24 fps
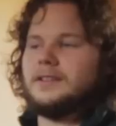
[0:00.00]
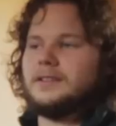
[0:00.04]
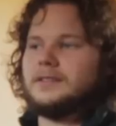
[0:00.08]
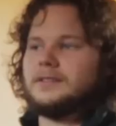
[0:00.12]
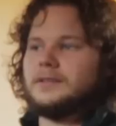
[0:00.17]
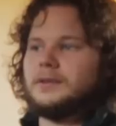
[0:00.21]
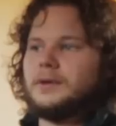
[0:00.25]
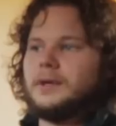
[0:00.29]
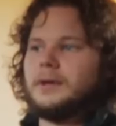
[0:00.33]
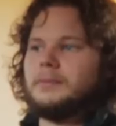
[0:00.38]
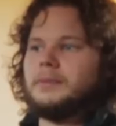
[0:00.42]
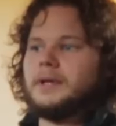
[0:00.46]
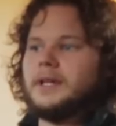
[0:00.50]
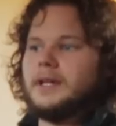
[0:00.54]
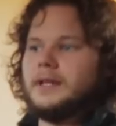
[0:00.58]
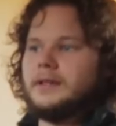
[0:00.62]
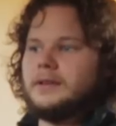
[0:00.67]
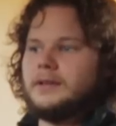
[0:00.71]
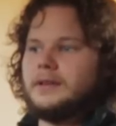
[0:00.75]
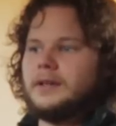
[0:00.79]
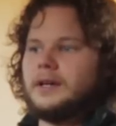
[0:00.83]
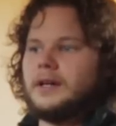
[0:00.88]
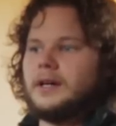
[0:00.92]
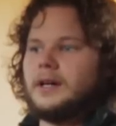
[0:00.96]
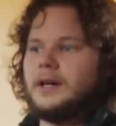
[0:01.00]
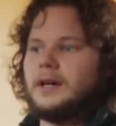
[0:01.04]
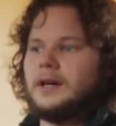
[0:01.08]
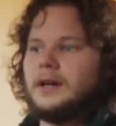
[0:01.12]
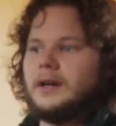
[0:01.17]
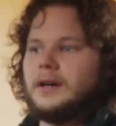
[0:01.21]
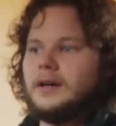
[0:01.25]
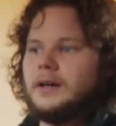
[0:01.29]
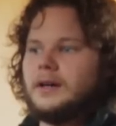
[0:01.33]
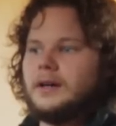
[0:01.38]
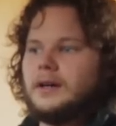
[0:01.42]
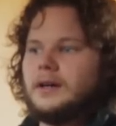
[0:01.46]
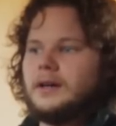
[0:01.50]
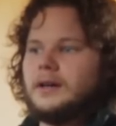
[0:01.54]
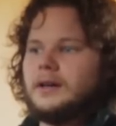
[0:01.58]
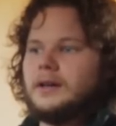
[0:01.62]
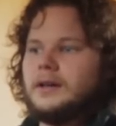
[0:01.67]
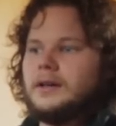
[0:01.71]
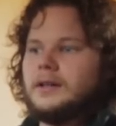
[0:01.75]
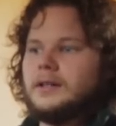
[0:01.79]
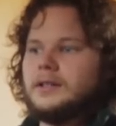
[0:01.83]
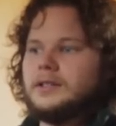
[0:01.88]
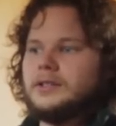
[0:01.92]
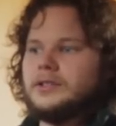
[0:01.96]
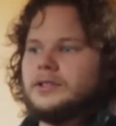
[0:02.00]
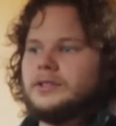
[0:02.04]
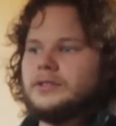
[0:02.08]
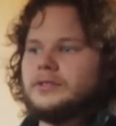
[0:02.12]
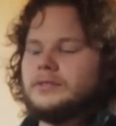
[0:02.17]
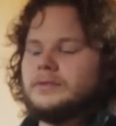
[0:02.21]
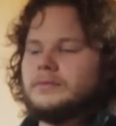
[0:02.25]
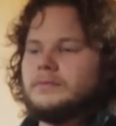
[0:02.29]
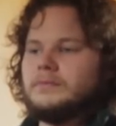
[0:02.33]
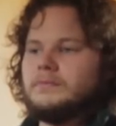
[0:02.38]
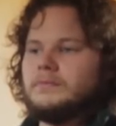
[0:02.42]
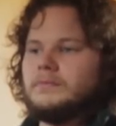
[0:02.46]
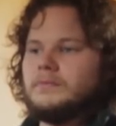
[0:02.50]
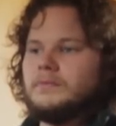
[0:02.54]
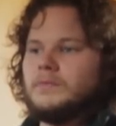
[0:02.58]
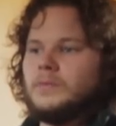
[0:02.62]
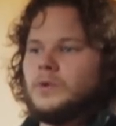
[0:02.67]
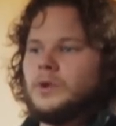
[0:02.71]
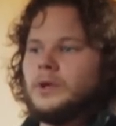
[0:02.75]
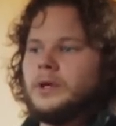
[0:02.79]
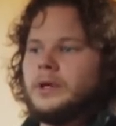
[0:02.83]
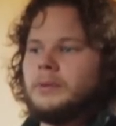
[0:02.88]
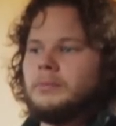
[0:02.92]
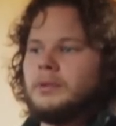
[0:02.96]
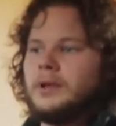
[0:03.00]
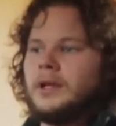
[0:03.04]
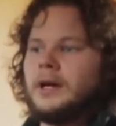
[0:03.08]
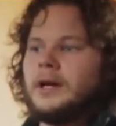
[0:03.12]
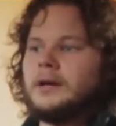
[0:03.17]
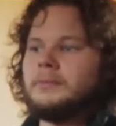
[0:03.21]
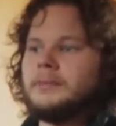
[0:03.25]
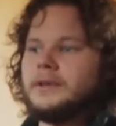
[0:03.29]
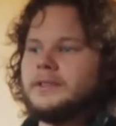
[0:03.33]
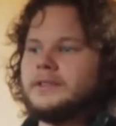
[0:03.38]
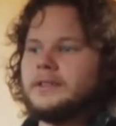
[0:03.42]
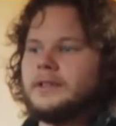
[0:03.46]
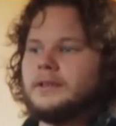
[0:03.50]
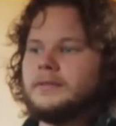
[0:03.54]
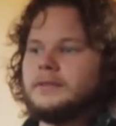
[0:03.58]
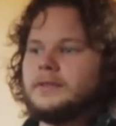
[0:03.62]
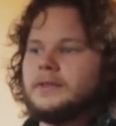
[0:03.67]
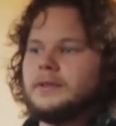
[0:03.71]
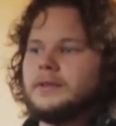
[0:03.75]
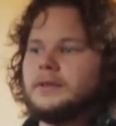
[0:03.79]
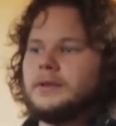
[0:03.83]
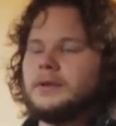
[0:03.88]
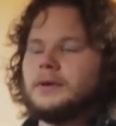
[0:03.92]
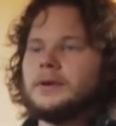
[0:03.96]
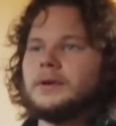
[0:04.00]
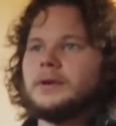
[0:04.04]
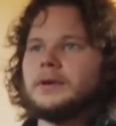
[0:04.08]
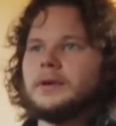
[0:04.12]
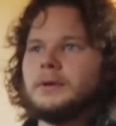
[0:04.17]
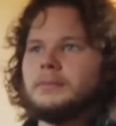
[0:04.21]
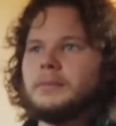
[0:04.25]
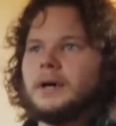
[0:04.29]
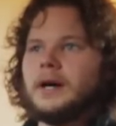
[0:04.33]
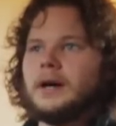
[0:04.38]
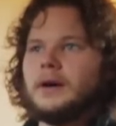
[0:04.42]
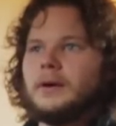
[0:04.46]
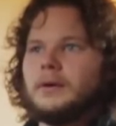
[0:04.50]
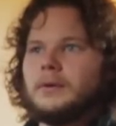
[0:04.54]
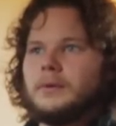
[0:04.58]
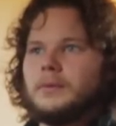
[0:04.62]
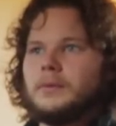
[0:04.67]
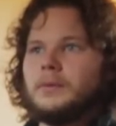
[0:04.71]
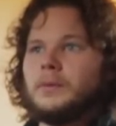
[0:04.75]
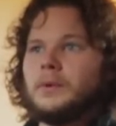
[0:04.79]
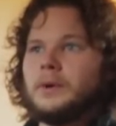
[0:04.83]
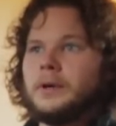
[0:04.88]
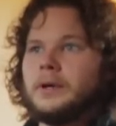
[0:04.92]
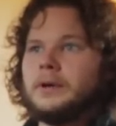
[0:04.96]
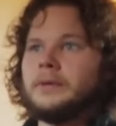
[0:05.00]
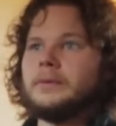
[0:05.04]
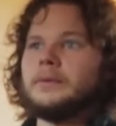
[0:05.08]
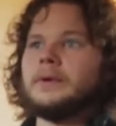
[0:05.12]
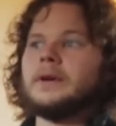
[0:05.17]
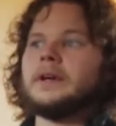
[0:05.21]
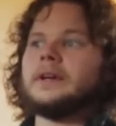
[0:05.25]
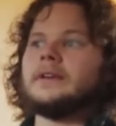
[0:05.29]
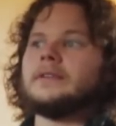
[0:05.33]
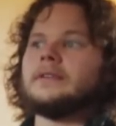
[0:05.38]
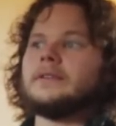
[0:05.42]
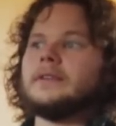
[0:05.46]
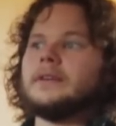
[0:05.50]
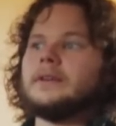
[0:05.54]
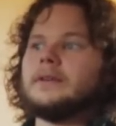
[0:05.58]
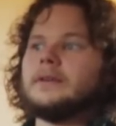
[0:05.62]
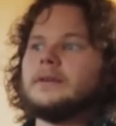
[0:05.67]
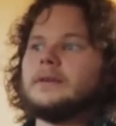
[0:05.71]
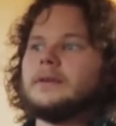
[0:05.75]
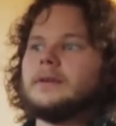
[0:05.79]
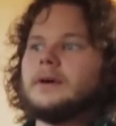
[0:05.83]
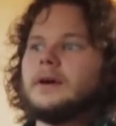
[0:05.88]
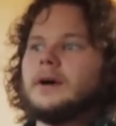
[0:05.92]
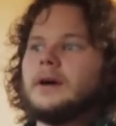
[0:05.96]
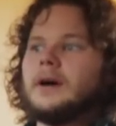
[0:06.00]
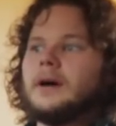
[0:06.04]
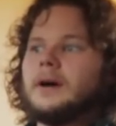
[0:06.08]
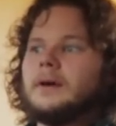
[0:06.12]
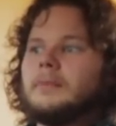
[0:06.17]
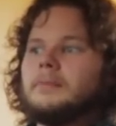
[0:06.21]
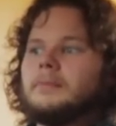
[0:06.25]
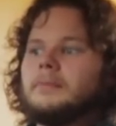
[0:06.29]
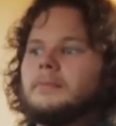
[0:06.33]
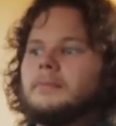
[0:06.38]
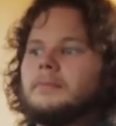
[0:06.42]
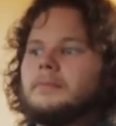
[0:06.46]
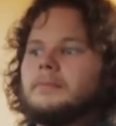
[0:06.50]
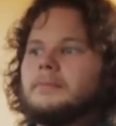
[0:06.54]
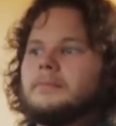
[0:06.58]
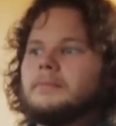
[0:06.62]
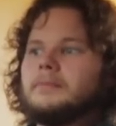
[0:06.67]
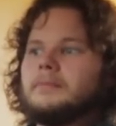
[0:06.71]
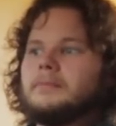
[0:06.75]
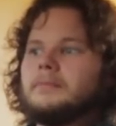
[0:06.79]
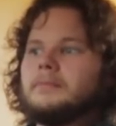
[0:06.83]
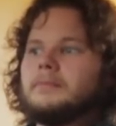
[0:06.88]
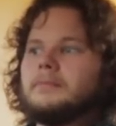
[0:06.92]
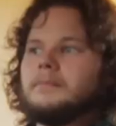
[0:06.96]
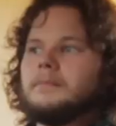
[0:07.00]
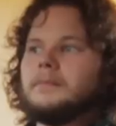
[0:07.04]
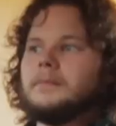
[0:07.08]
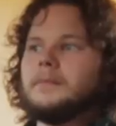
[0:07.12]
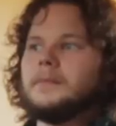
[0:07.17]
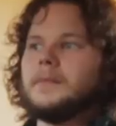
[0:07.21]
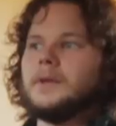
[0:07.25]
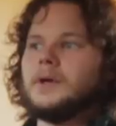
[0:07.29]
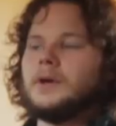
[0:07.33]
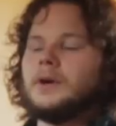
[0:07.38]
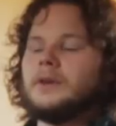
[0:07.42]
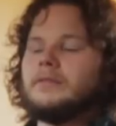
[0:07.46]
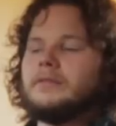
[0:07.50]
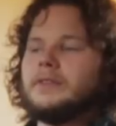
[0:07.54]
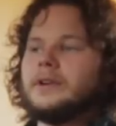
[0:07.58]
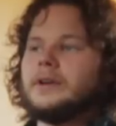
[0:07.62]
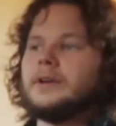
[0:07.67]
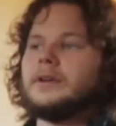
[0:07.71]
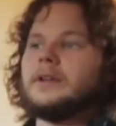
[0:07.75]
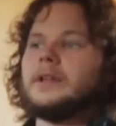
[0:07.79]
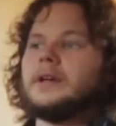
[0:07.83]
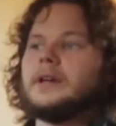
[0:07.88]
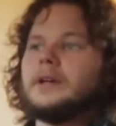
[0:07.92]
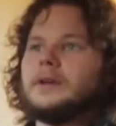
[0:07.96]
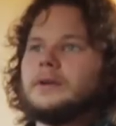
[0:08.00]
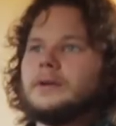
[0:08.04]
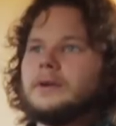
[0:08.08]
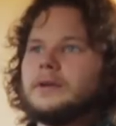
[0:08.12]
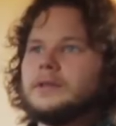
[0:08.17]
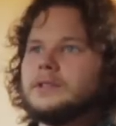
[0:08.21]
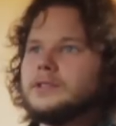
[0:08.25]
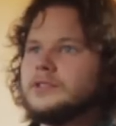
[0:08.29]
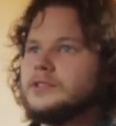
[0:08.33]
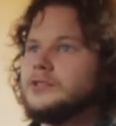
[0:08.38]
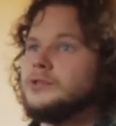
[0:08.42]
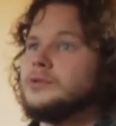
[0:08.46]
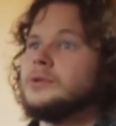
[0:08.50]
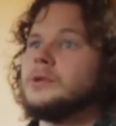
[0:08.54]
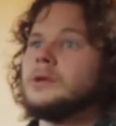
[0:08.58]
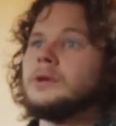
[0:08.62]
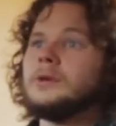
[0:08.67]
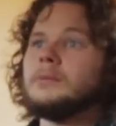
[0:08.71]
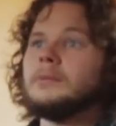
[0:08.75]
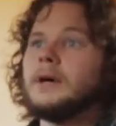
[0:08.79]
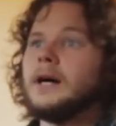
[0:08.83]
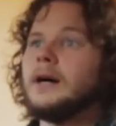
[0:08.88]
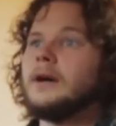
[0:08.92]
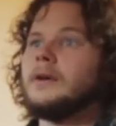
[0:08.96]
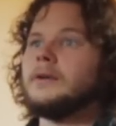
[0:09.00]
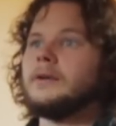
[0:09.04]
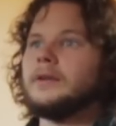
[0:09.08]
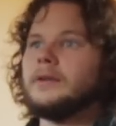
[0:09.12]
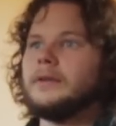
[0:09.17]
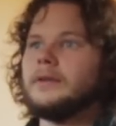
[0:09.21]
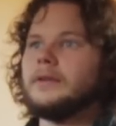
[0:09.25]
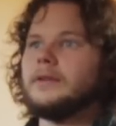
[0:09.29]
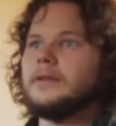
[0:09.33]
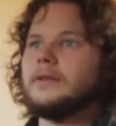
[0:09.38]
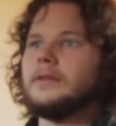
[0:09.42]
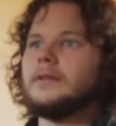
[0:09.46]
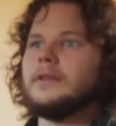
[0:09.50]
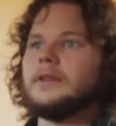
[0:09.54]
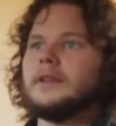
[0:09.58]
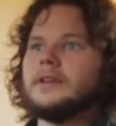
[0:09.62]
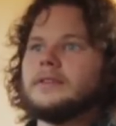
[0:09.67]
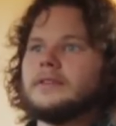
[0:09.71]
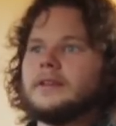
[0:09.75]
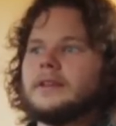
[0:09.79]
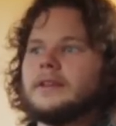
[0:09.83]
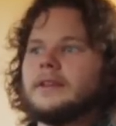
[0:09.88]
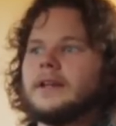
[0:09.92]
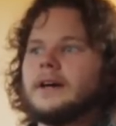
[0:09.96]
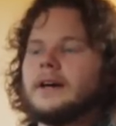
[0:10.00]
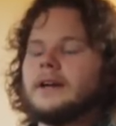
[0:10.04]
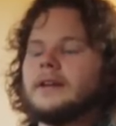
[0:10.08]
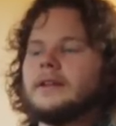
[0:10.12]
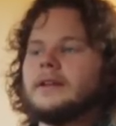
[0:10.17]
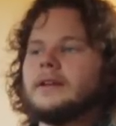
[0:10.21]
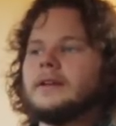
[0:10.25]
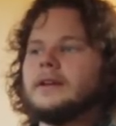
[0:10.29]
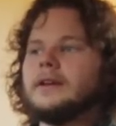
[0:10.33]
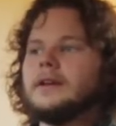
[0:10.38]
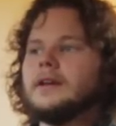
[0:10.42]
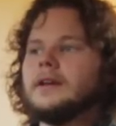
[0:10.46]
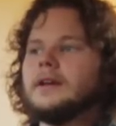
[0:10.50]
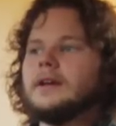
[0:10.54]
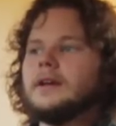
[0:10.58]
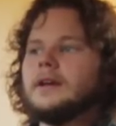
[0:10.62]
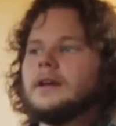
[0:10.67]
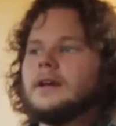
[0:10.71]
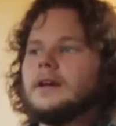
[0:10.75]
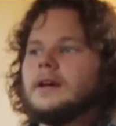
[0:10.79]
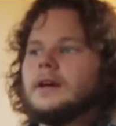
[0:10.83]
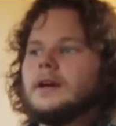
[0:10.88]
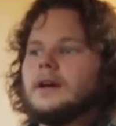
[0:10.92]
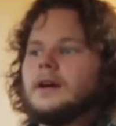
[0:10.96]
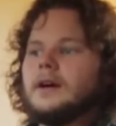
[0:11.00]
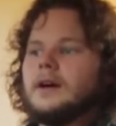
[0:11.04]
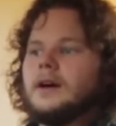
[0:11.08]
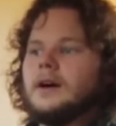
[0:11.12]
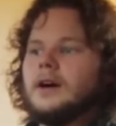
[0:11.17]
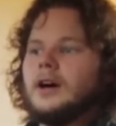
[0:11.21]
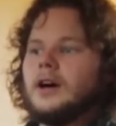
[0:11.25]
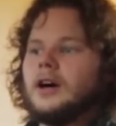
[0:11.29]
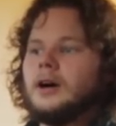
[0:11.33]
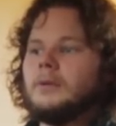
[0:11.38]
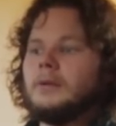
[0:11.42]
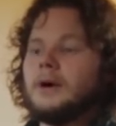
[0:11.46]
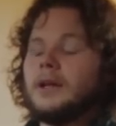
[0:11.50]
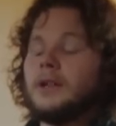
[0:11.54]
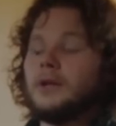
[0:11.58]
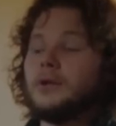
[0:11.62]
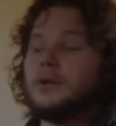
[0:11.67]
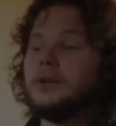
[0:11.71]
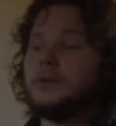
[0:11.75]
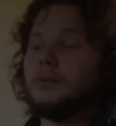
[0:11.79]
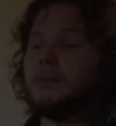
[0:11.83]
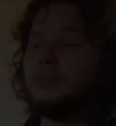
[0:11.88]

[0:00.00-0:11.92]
so I began just really applying myself to learn about wooden rings, and I figured that just drill them out and things like that. And I learned